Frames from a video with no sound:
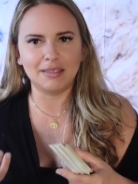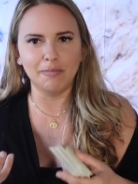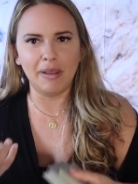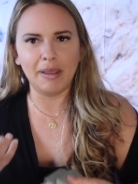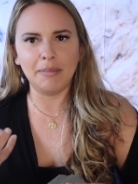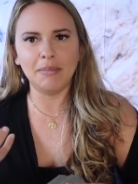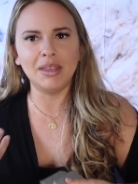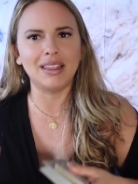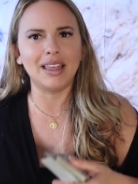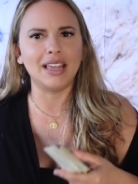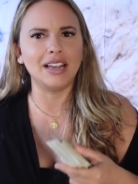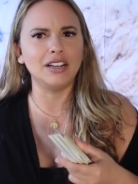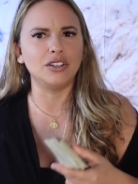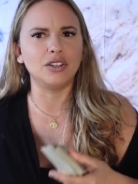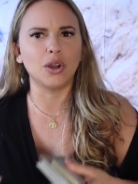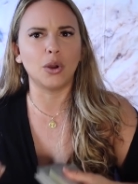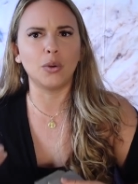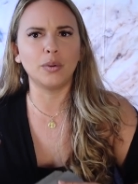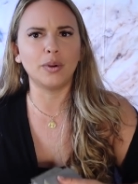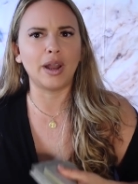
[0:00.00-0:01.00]
maybe they
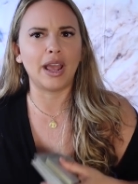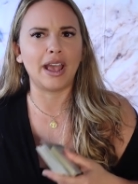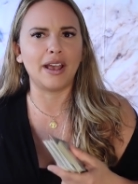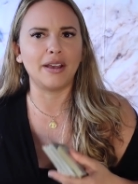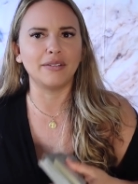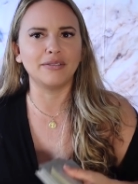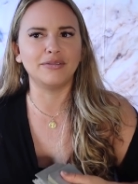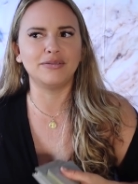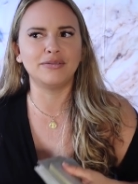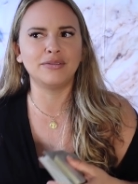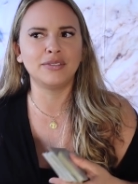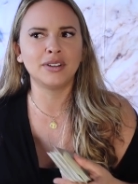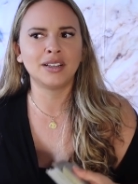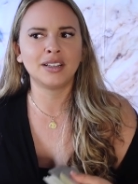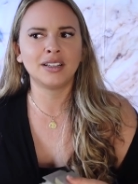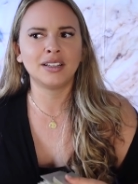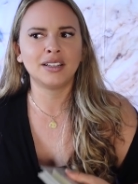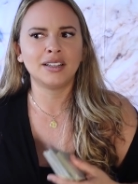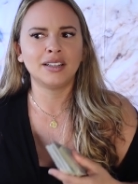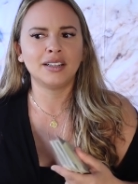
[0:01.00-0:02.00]
don't have,
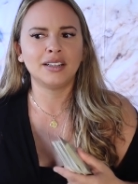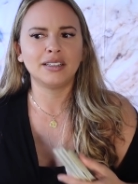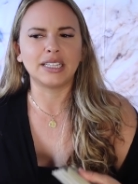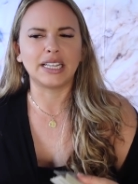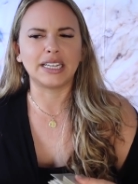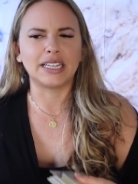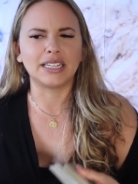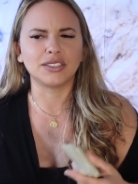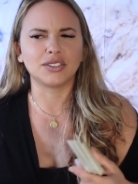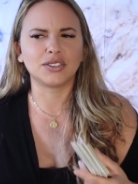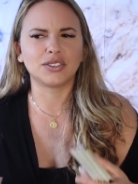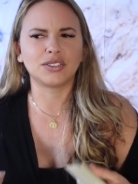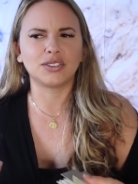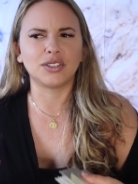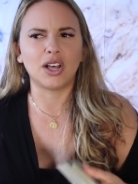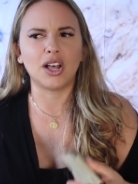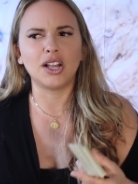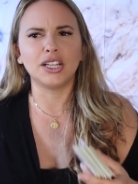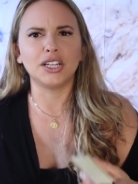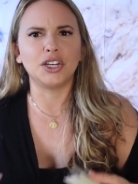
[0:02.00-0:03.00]
like, a
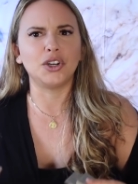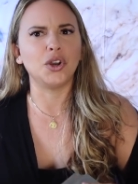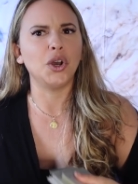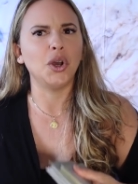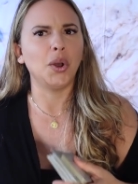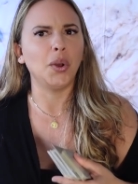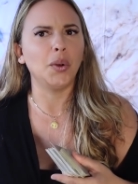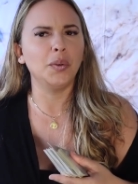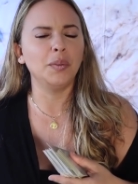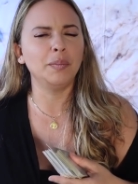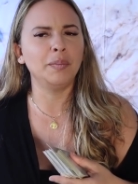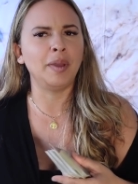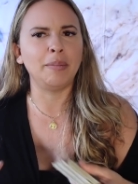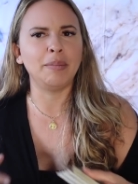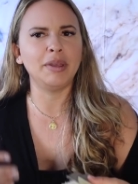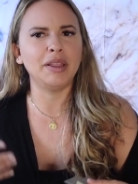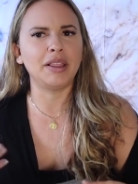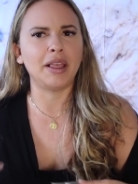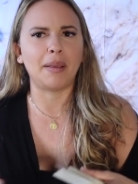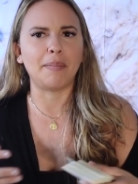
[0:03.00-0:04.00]
solid home.
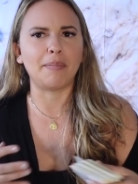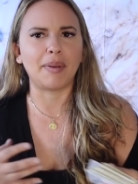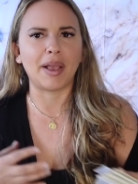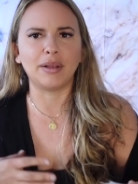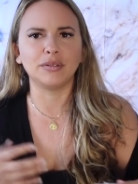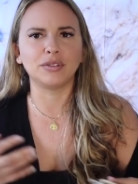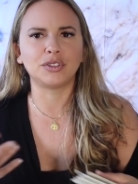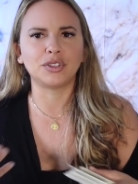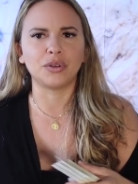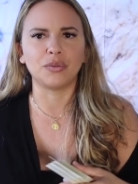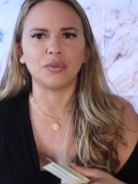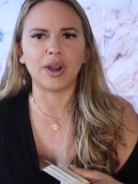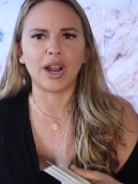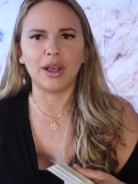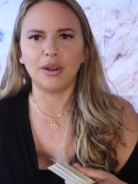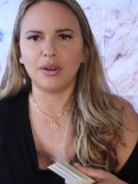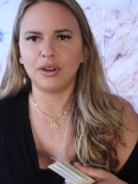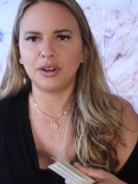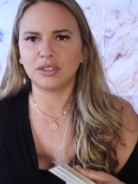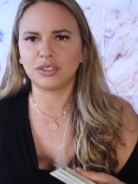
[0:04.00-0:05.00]
Maybe they bounce
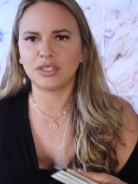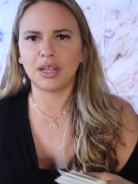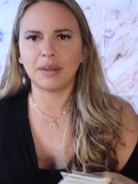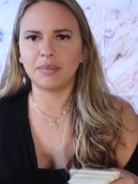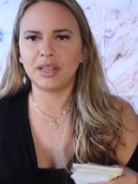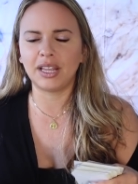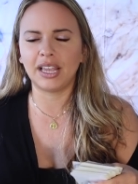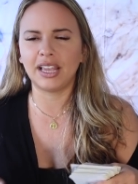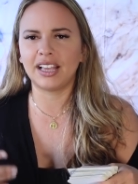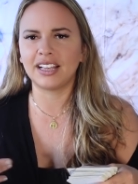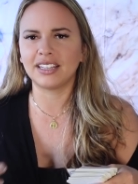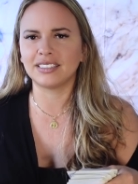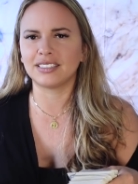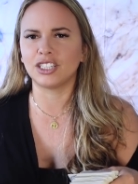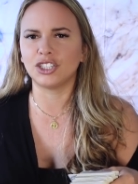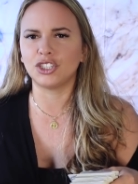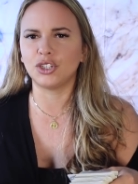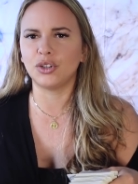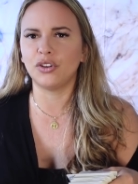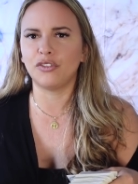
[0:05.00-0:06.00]
around or something, because
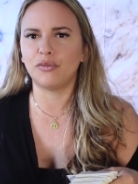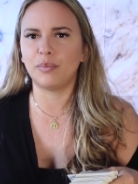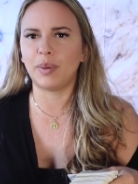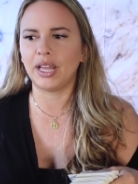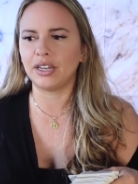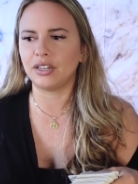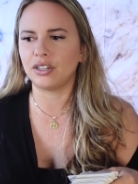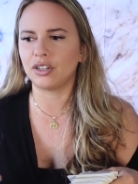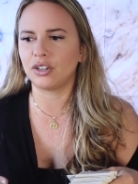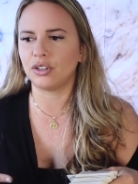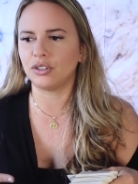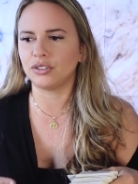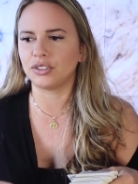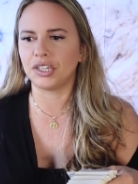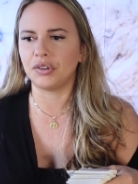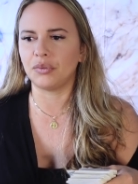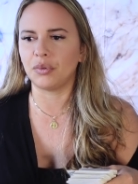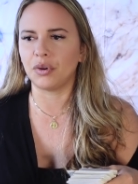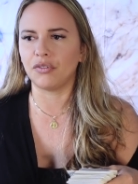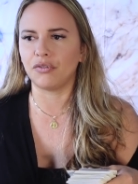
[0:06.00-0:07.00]
the Two of Pentacles
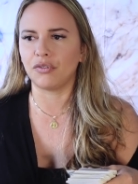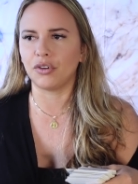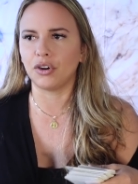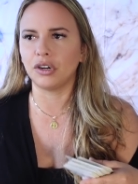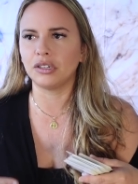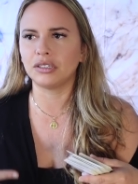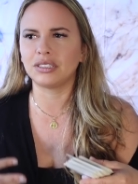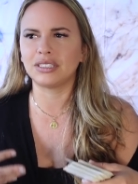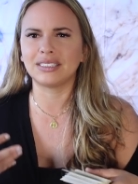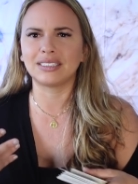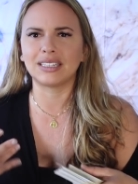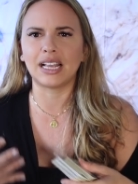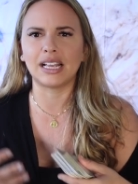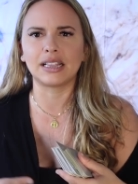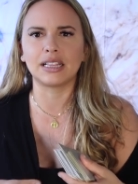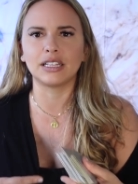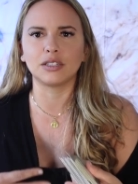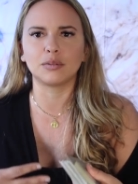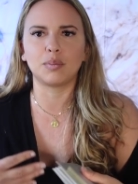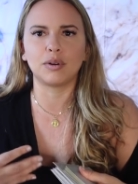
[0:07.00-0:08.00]
in reverse, it's
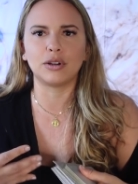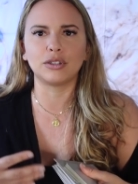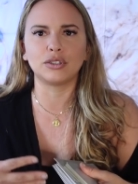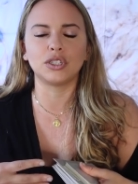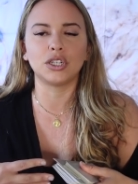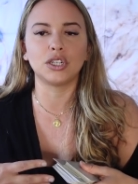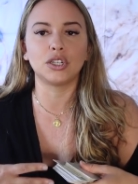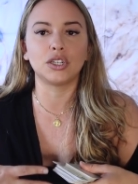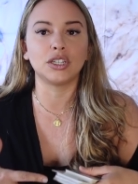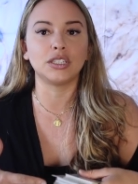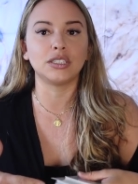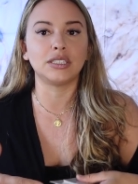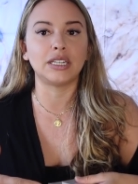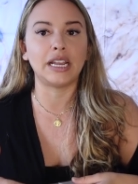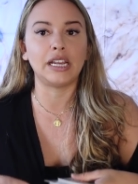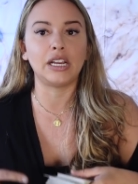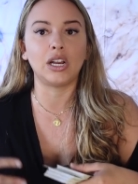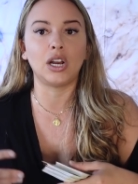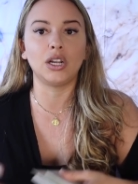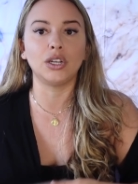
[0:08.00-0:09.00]
like this person could
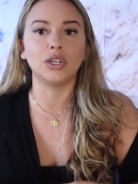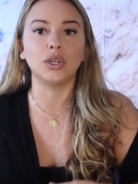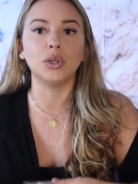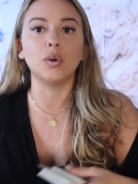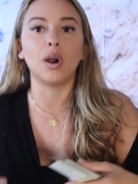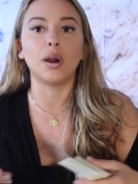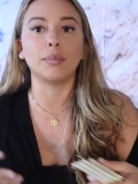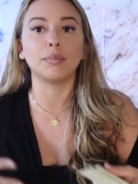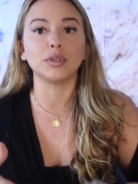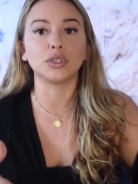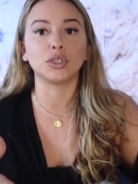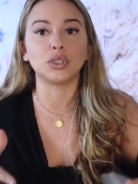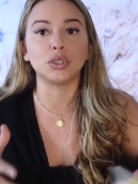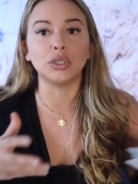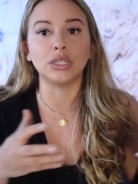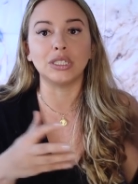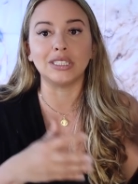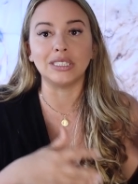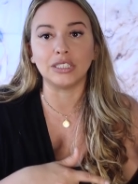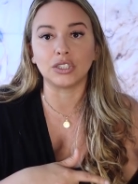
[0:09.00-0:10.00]
take on new
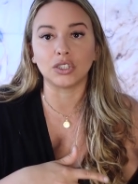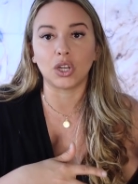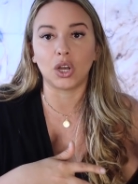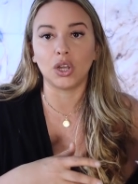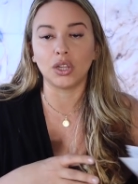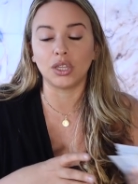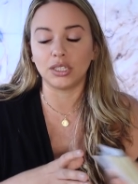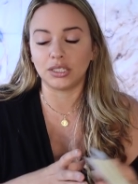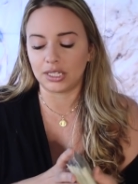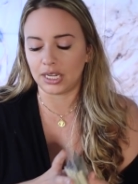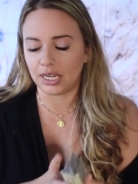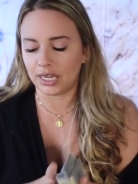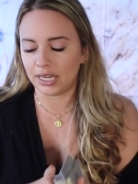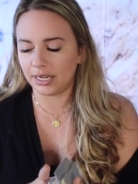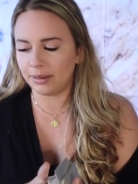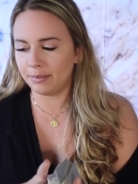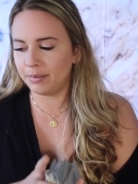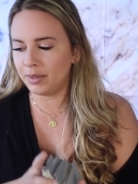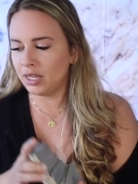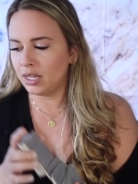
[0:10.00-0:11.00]
opportunities all the
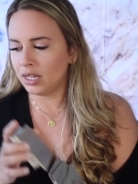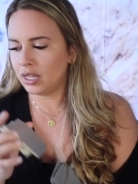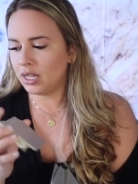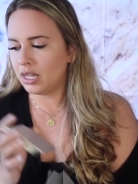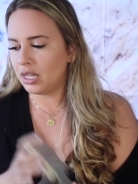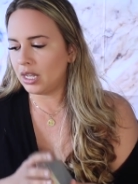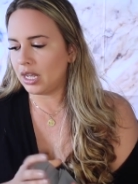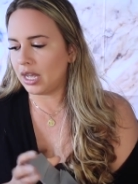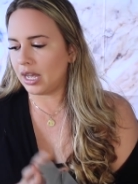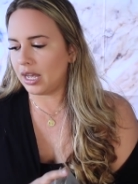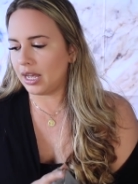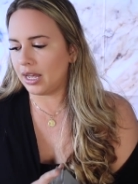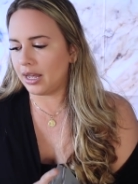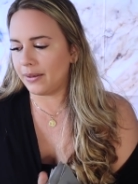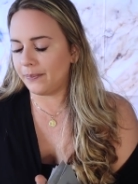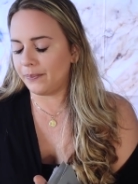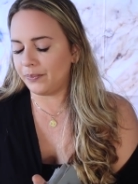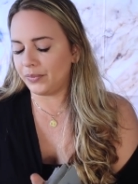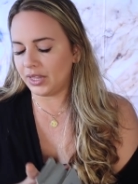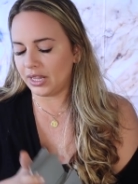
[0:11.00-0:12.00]
time.
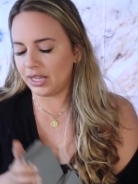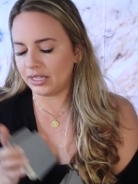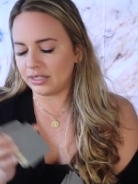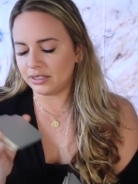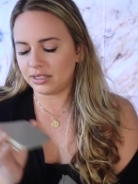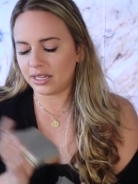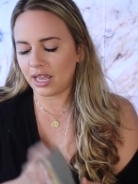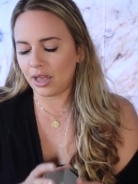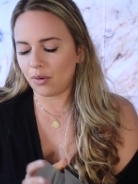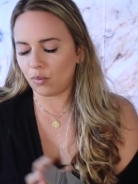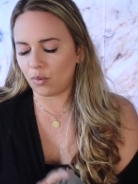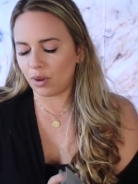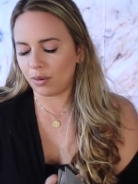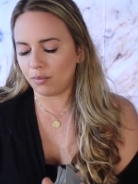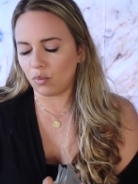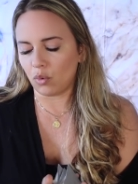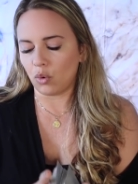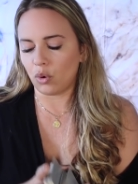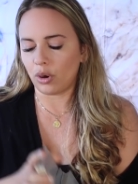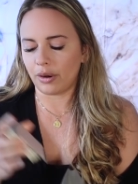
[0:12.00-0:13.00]
Um, let's get one
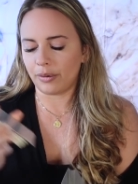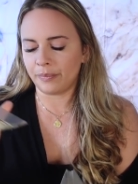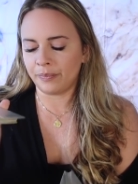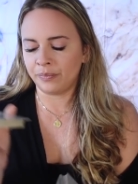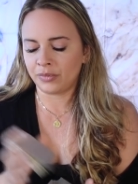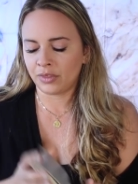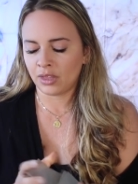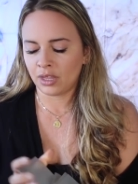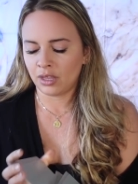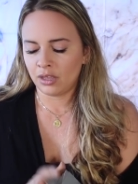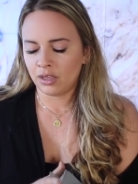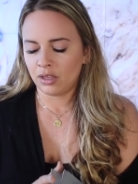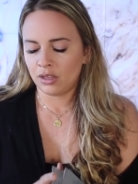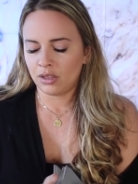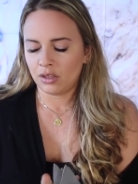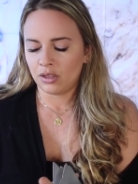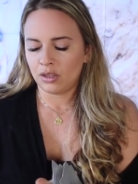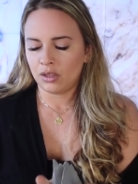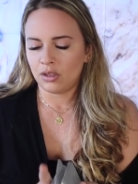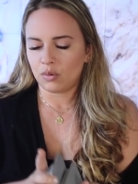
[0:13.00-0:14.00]
more.
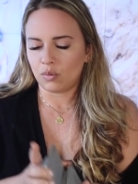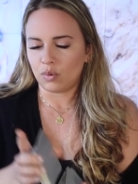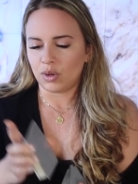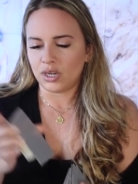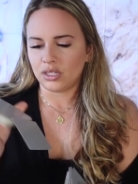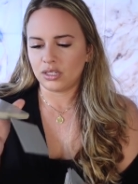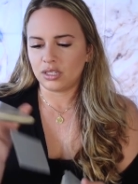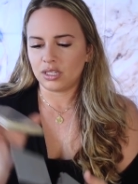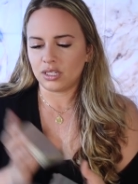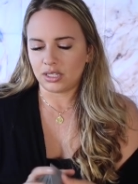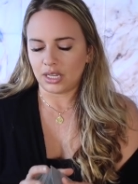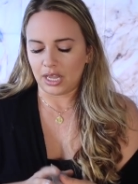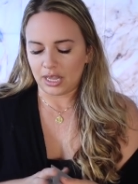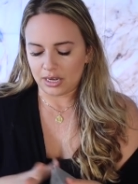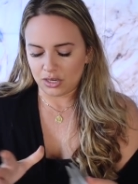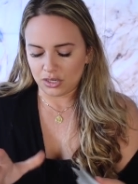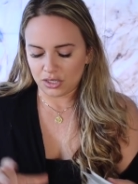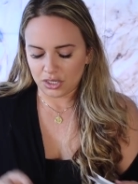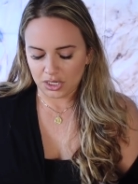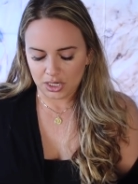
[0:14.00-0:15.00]
What is this
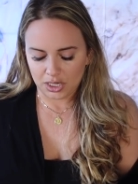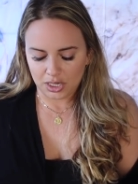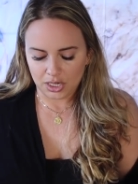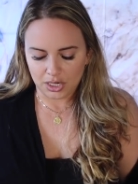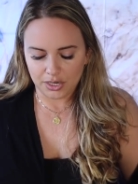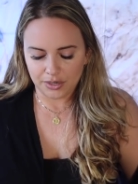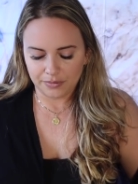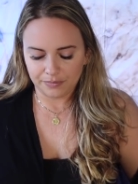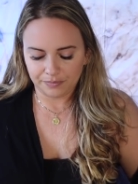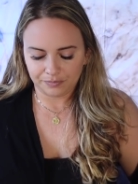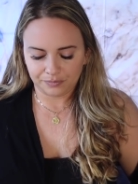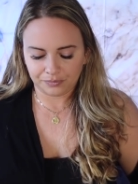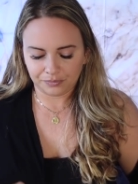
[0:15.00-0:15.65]
energy here?